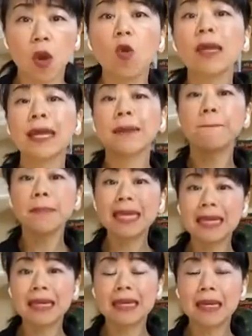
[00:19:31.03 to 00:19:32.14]
or like
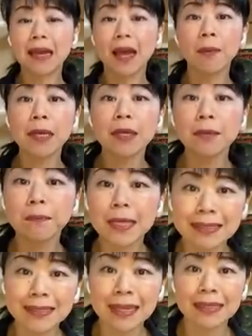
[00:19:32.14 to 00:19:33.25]
me, having a
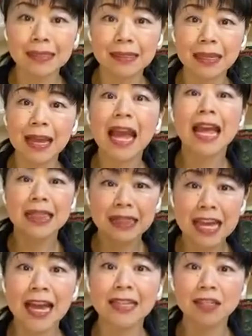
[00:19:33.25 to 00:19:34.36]
business,
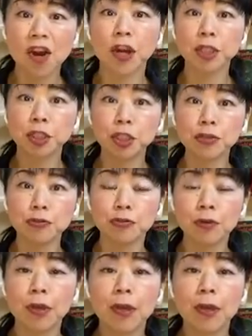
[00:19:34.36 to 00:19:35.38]
that's hard too.